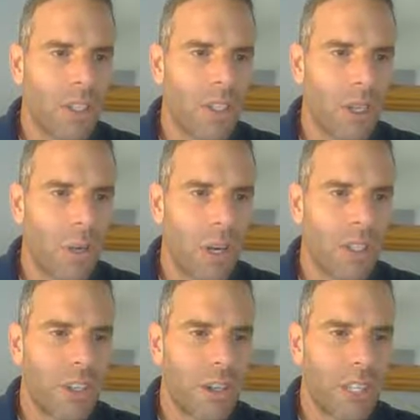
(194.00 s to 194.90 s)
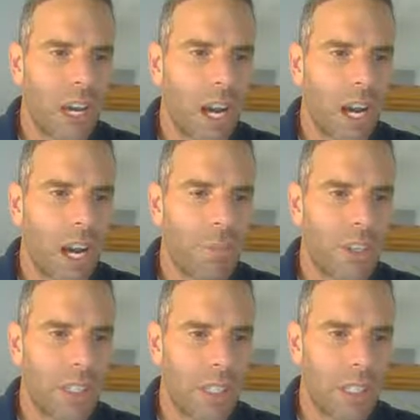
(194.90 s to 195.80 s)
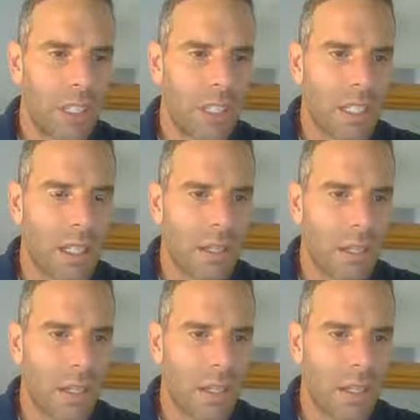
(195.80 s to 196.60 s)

Also, under the Options